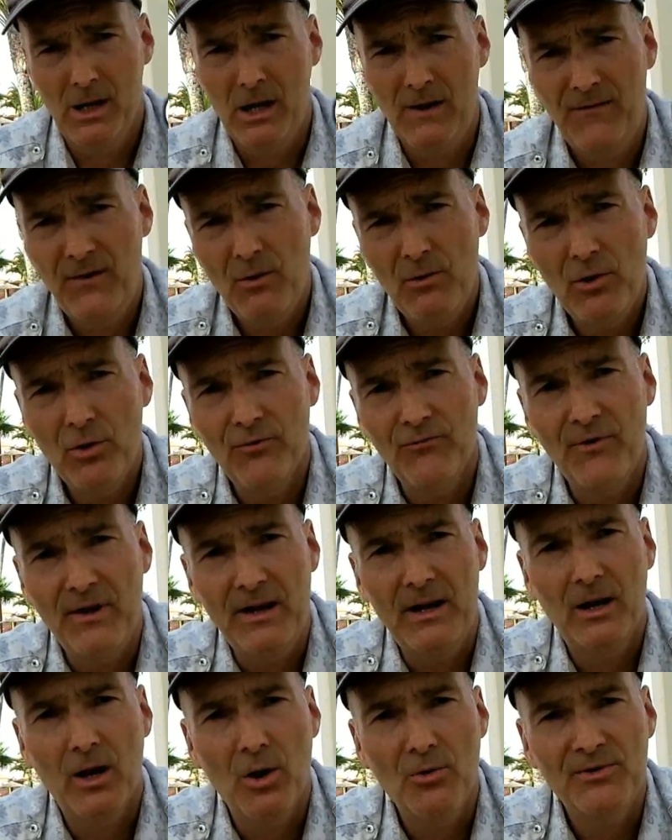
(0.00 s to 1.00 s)
if you look
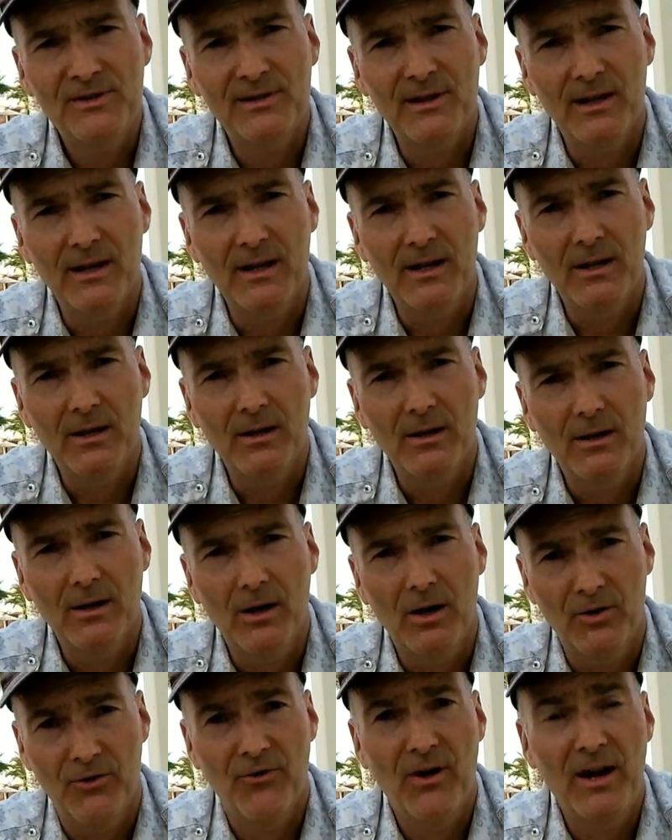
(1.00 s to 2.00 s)
really closely,
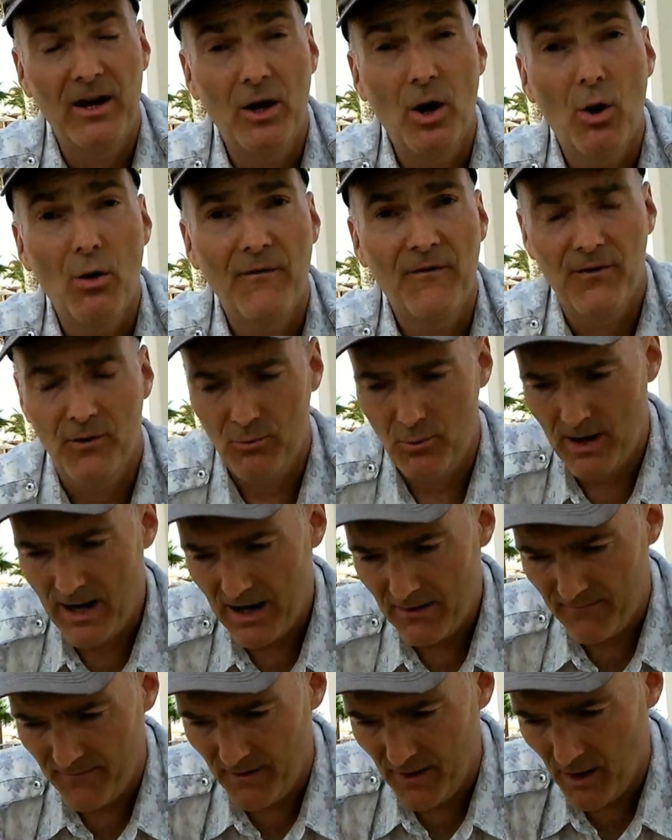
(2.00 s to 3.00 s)
a great golfer will
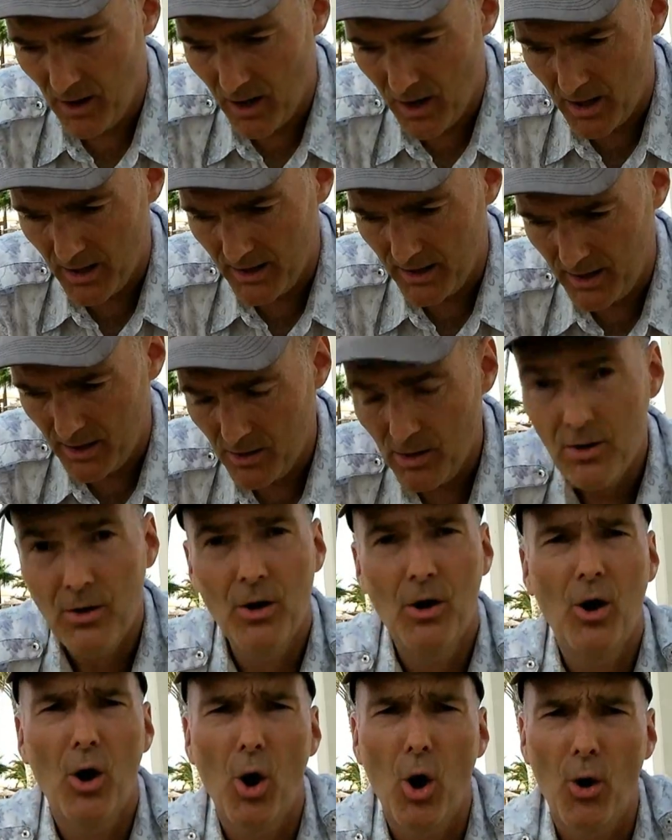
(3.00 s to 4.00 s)
have their eye
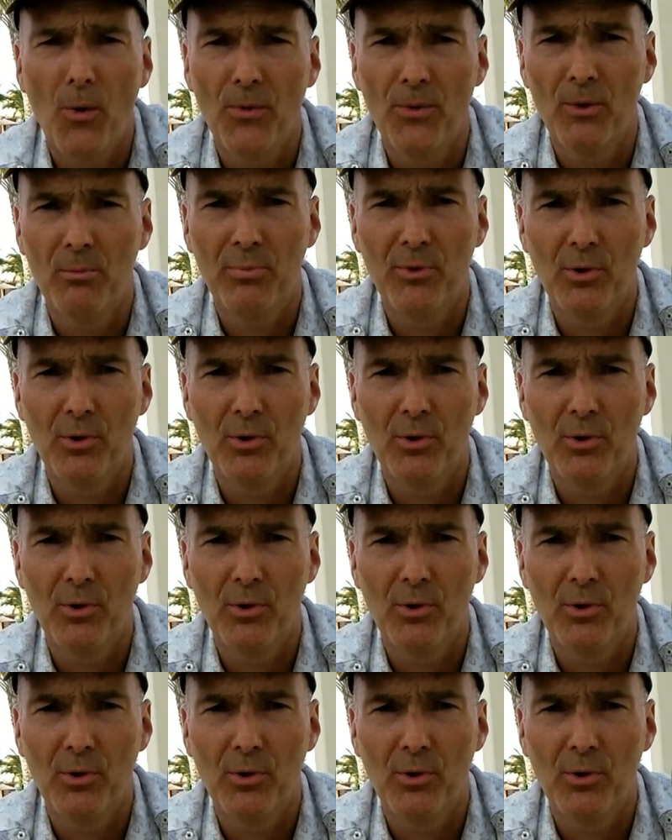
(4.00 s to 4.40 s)
on the